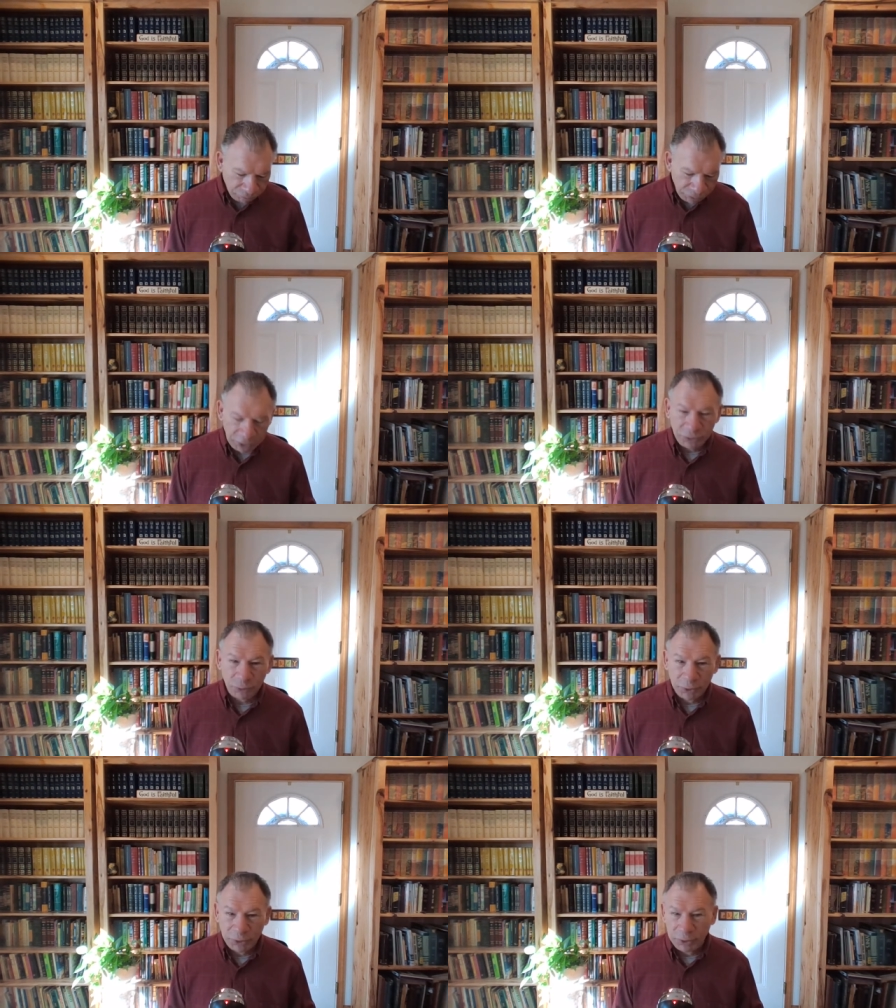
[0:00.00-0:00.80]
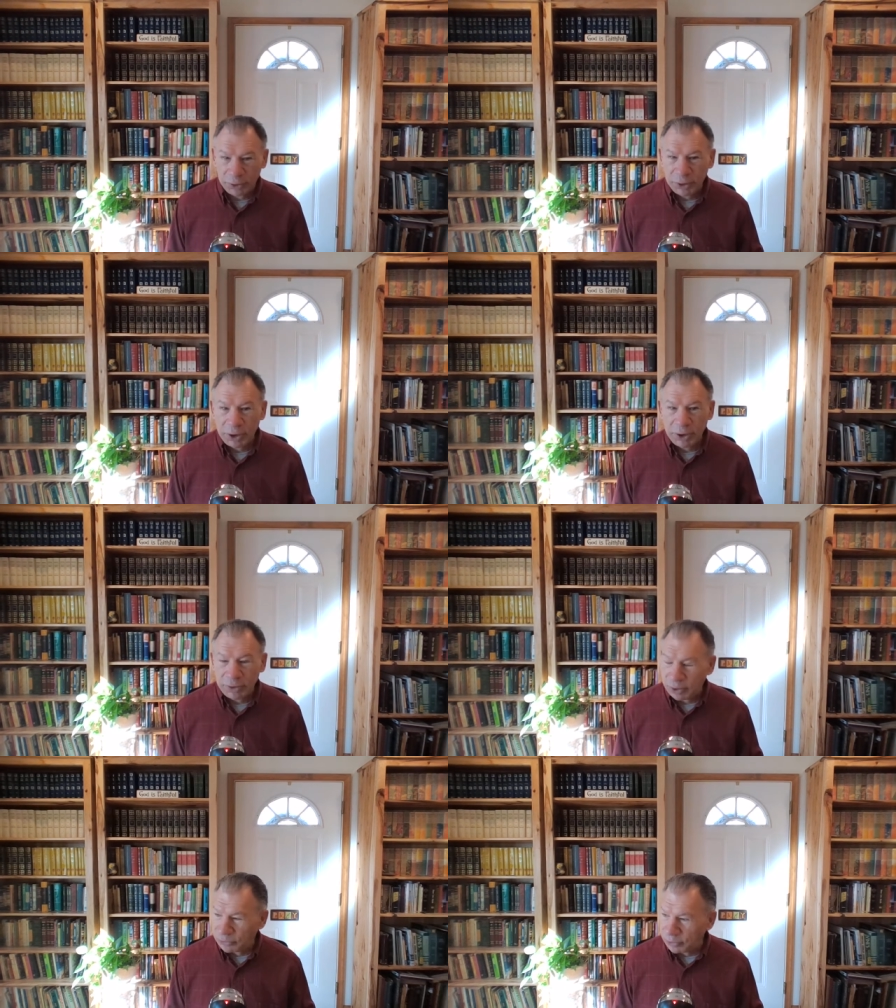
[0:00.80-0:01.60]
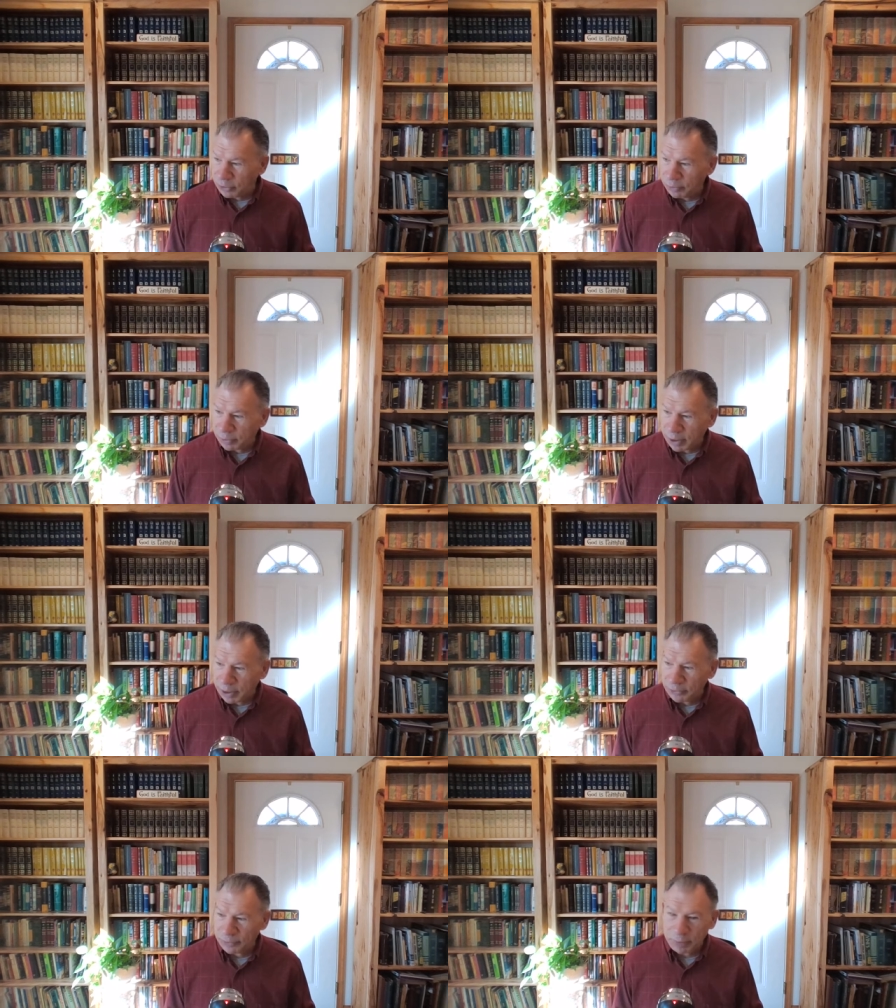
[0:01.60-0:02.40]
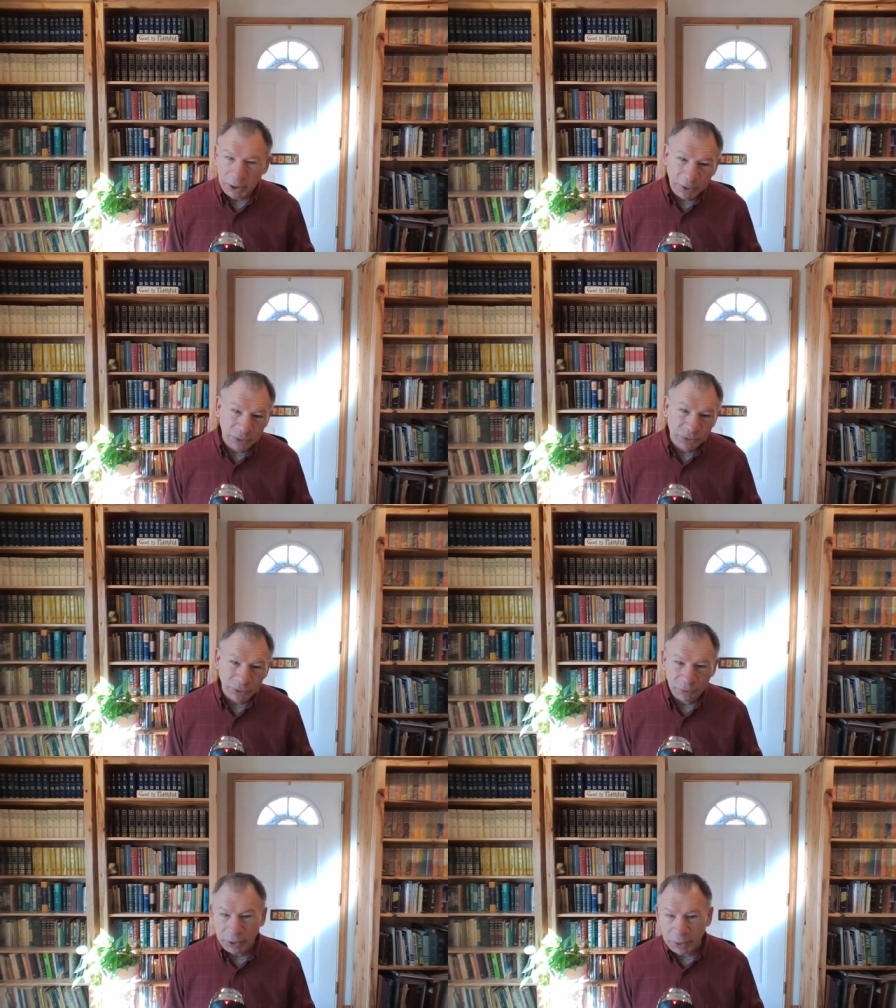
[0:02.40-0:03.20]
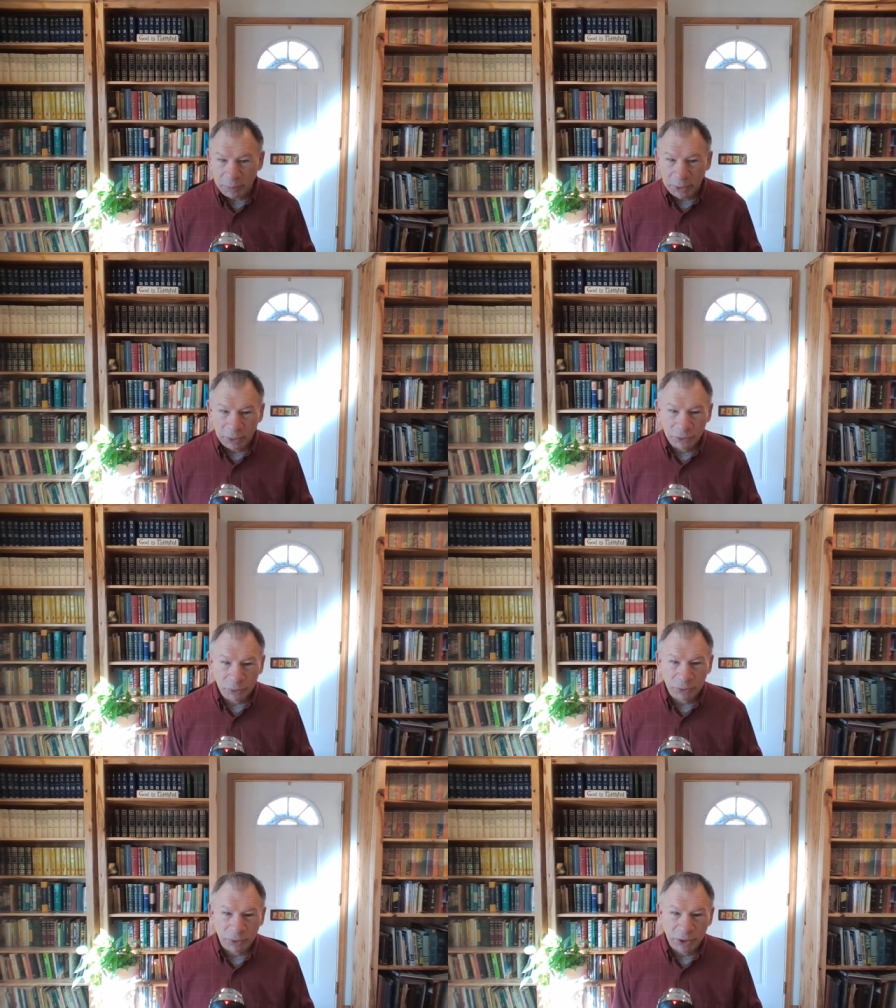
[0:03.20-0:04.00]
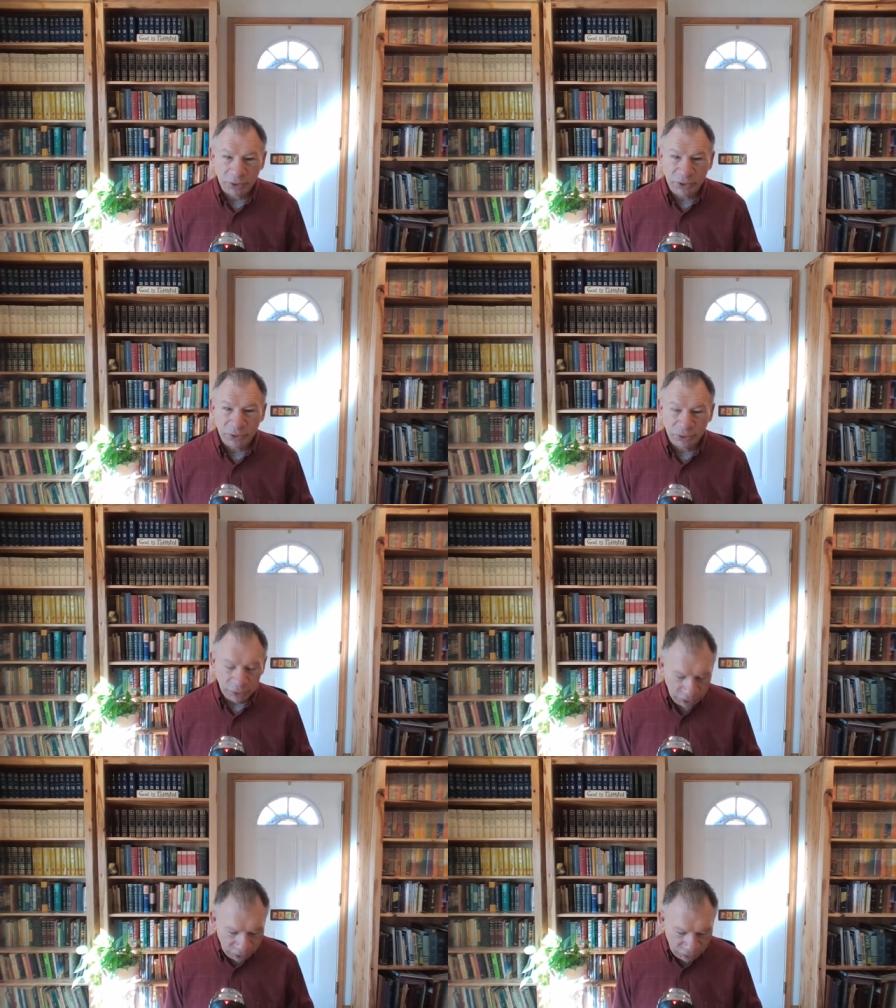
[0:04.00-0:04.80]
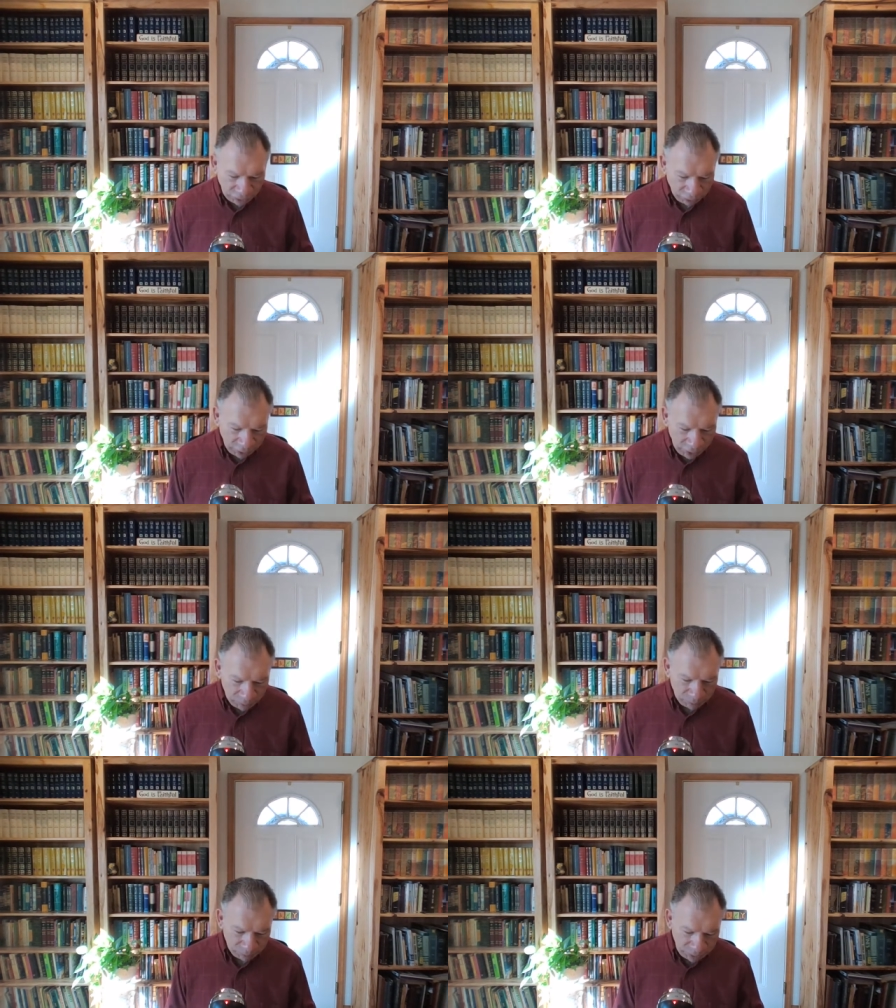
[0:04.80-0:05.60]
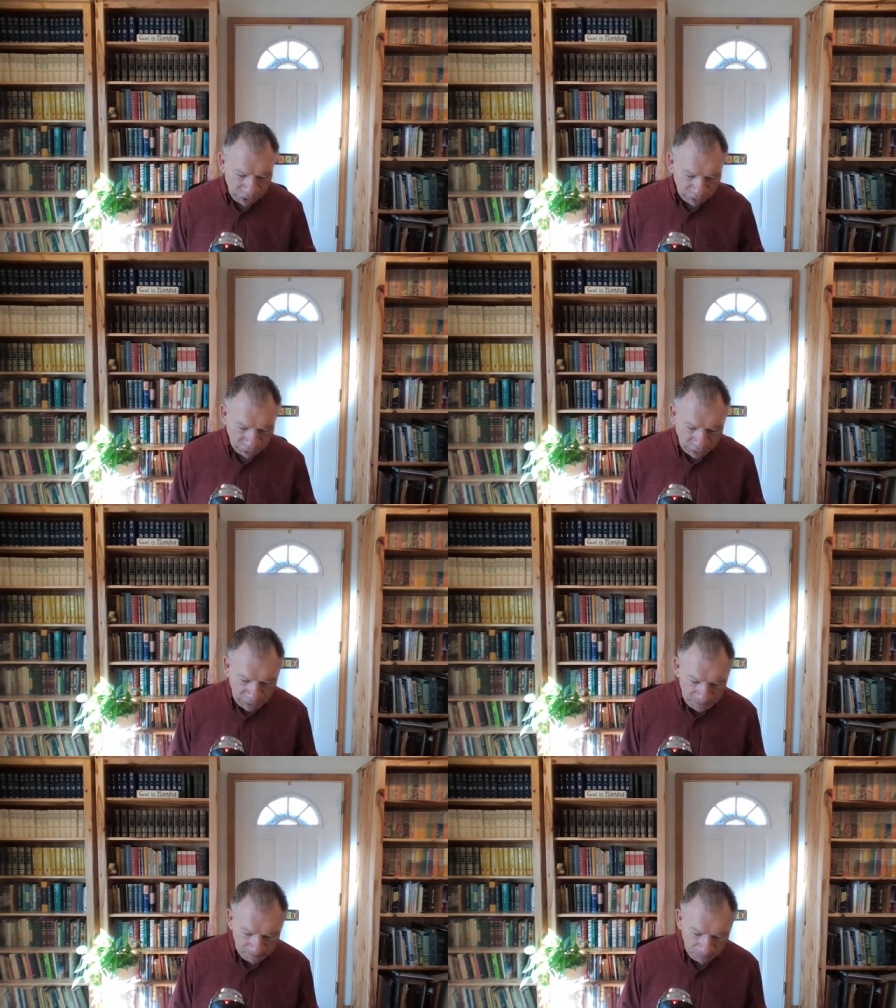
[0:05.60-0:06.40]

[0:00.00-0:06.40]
That's one of the things that you and I, as parents and grandparents, we try to teach our kids and grandkids, right?